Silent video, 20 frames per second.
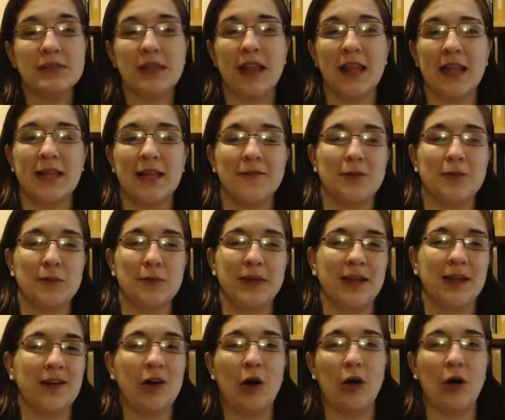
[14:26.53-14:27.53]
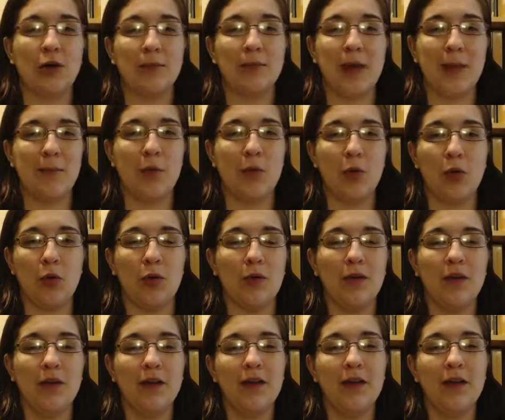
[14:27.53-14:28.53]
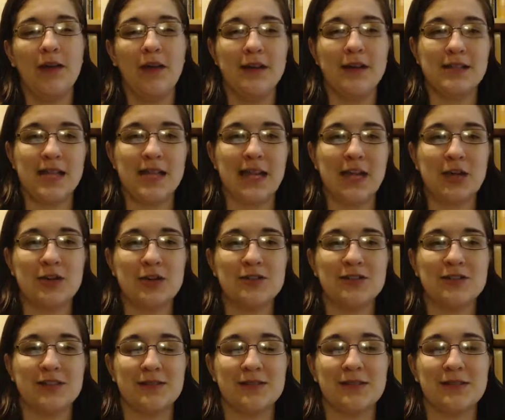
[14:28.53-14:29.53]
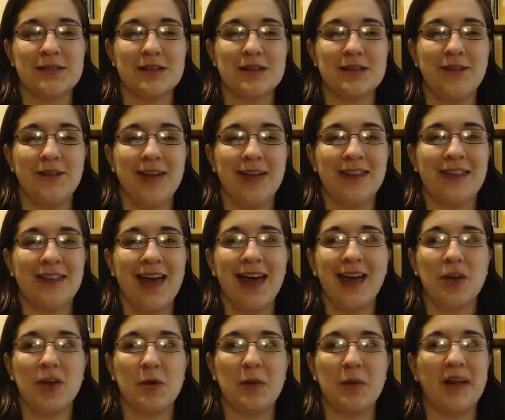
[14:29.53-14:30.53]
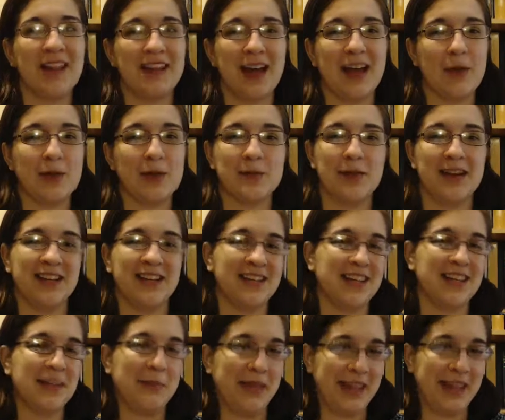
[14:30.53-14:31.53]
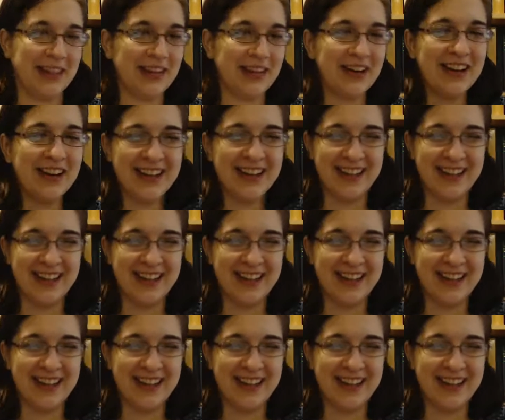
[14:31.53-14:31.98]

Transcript: Like, if you're being called by poll takers and stuff like that, you're probably not responding to them either.